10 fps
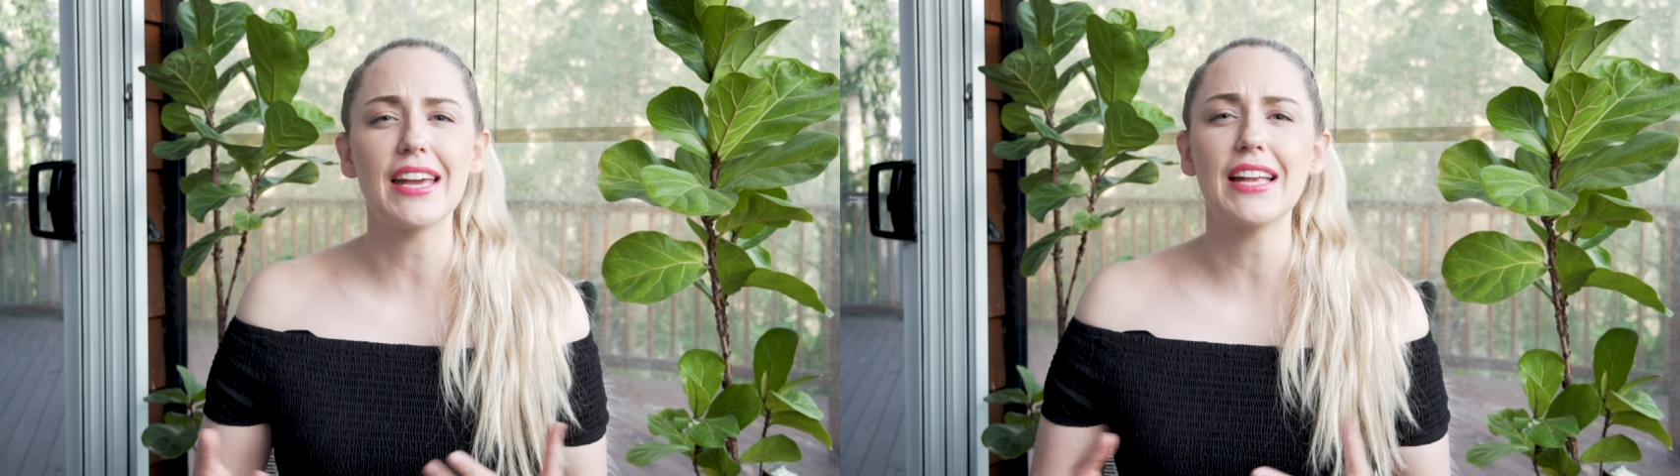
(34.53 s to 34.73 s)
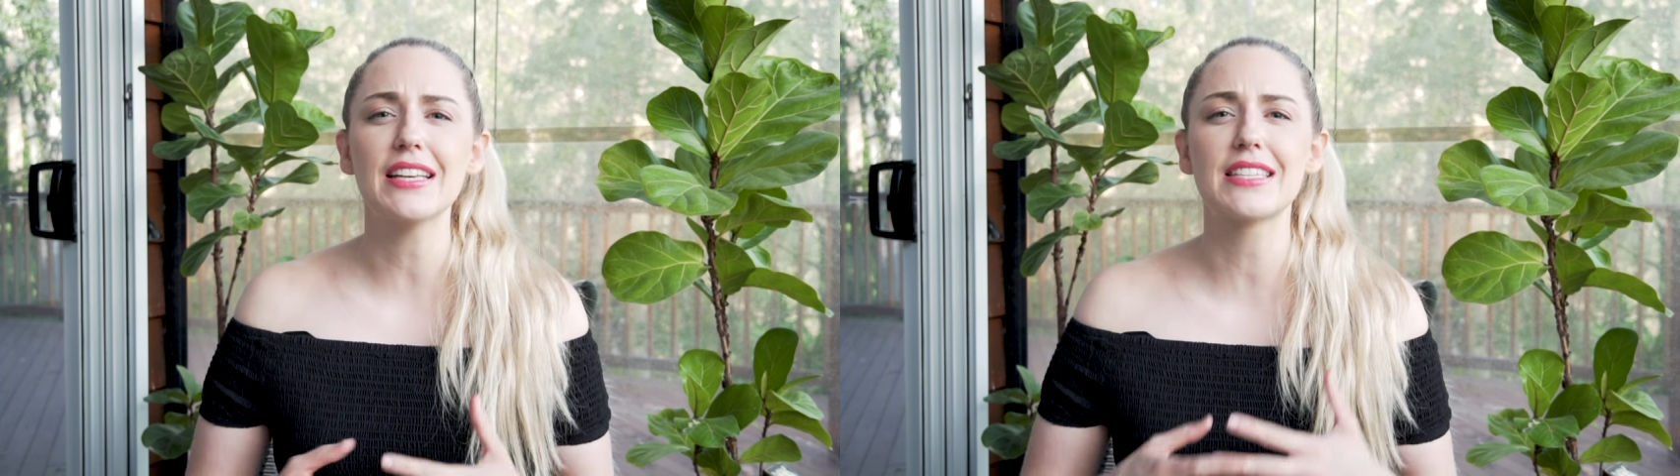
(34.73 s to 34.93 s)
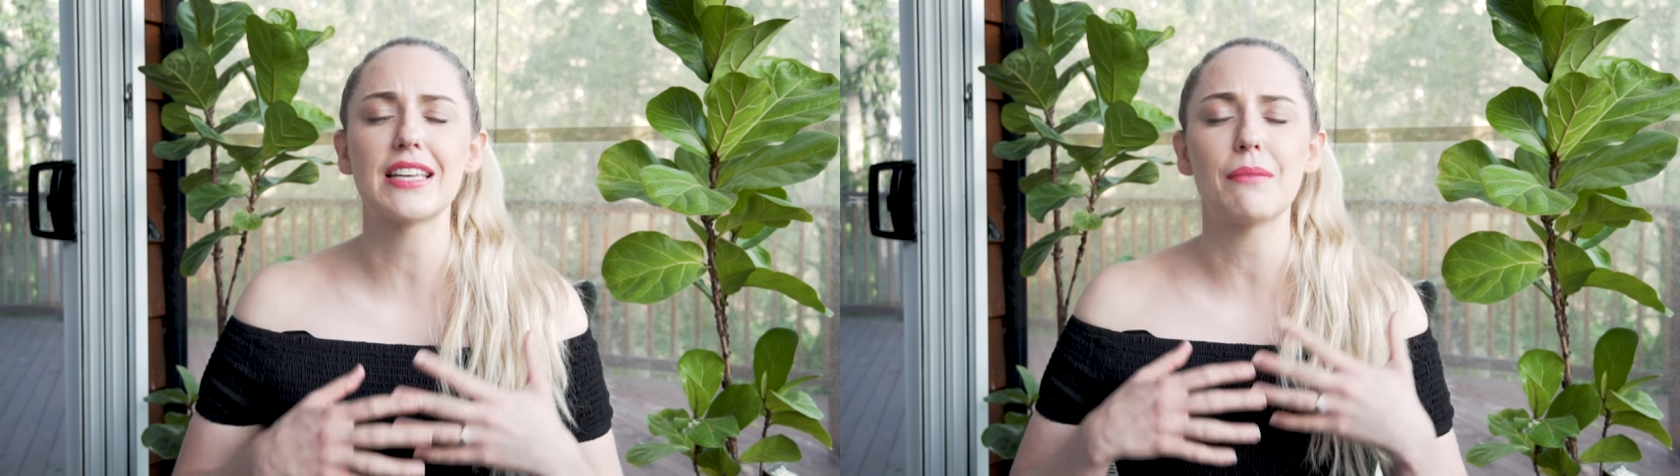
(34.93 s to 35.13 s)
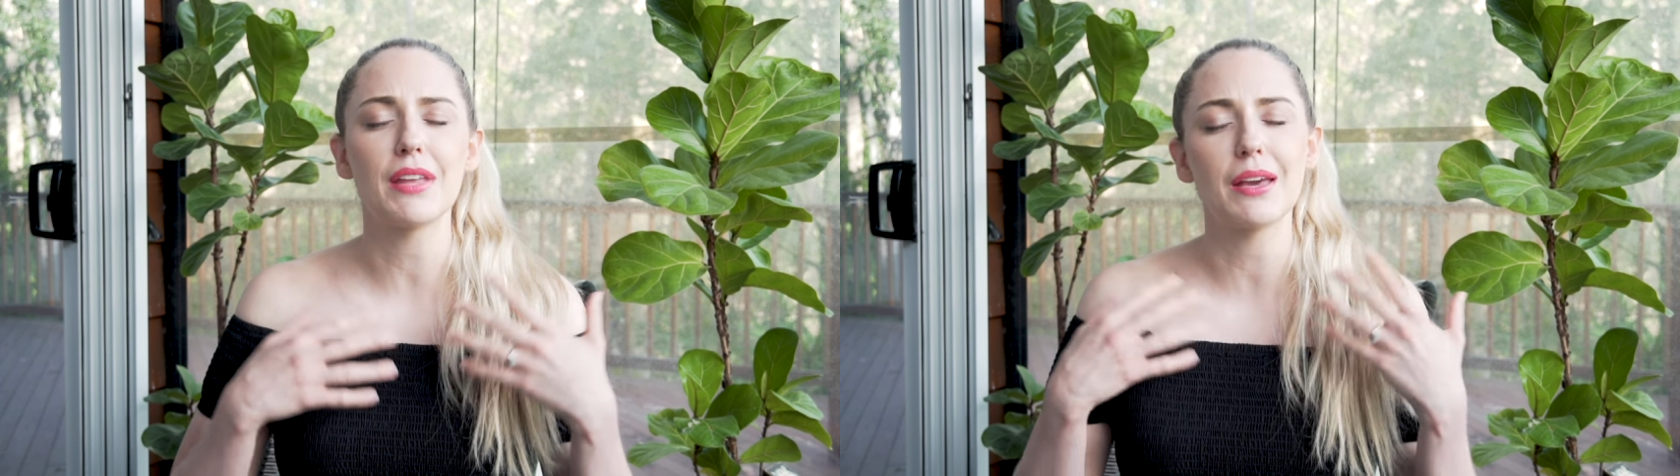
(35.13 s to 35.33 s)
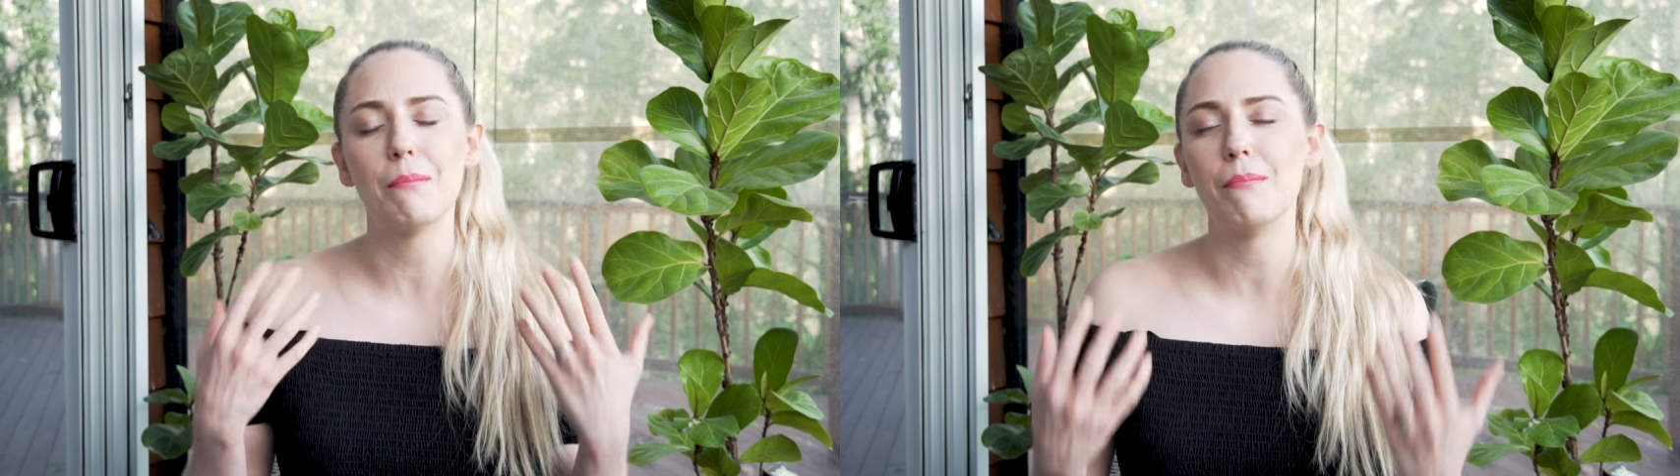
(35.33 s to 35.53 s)
it is
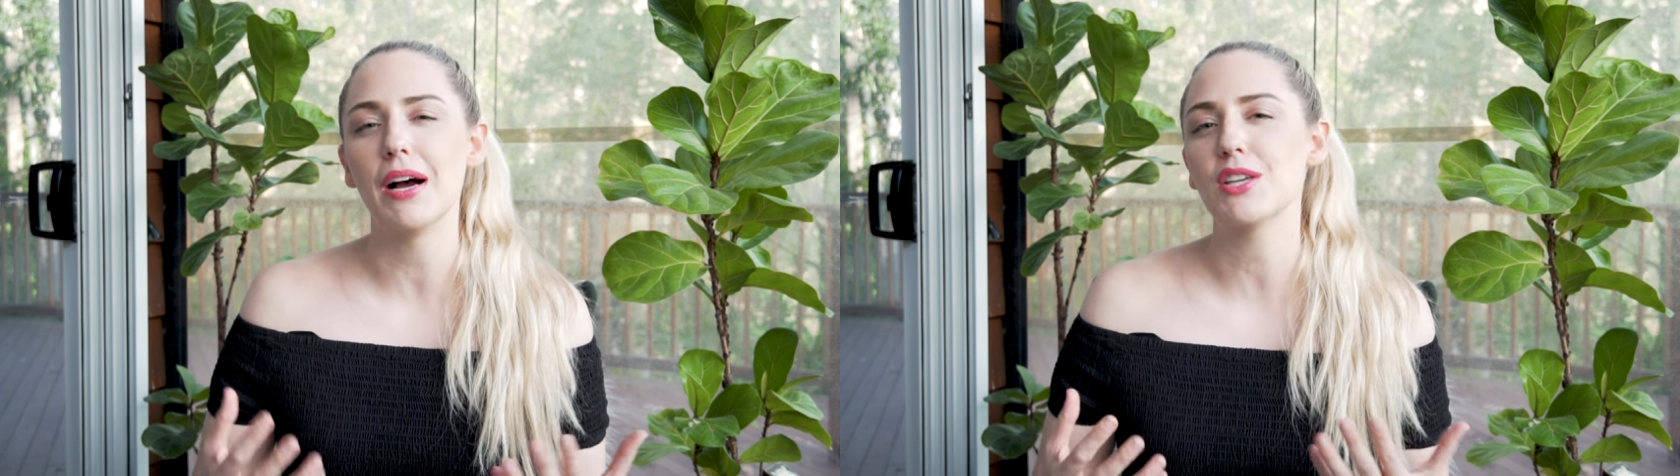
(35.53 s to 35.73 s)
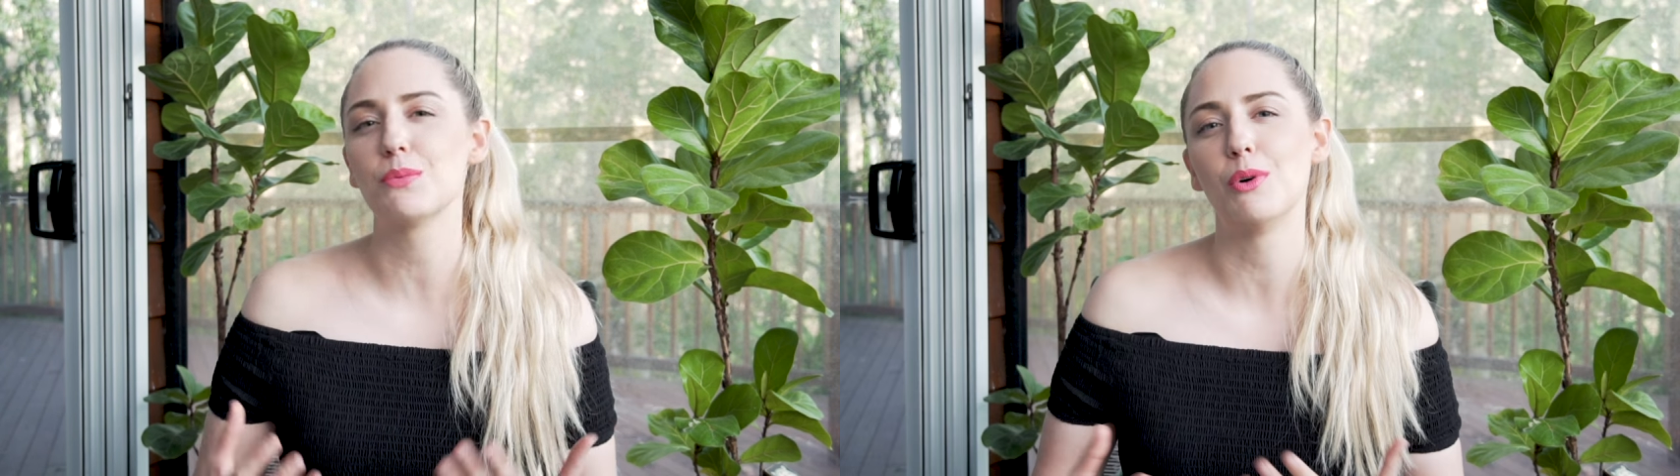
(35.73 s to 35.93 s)
something much